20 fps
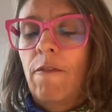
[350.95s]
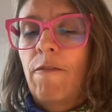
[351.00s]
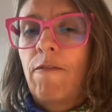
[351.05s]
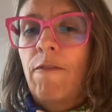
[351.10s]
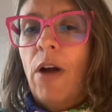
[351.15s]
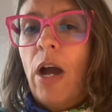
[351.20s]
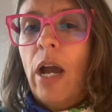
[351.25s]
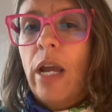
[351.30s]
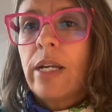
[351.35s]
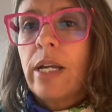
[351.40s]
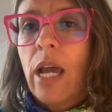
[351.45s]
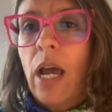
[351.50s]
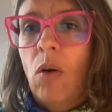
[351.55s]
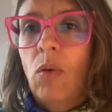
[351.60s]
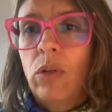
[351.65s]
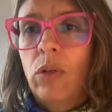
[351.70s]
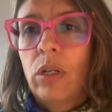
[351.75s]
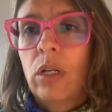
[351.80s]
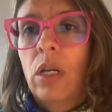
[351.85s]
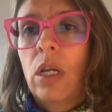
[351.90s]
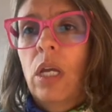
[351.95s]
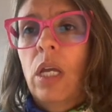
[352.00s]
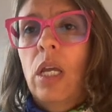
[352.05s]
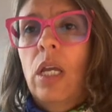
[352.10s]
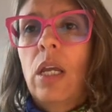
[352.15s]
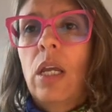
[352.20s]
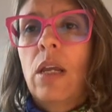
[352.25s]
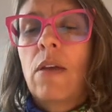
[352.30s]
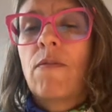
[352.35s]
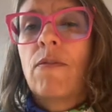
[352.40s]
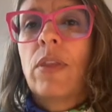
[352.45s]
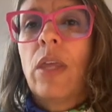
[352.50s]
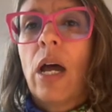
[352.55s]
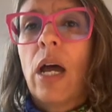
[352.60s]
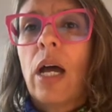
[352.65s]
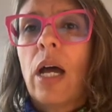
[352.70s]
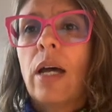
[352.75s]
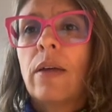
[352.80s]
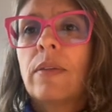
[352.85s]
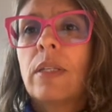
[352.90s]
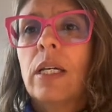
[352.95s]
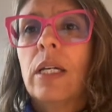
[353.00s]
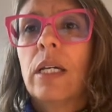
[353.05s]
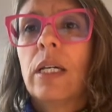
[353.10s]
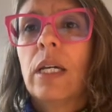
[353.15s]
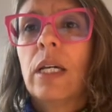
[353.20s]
find out if that